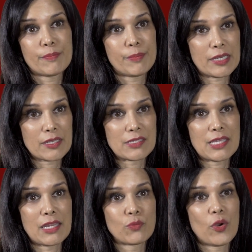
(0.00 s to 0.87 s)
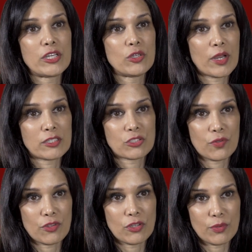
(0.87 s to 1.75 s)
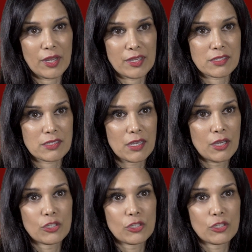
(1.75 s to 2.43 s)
because then when you enter the U.S.,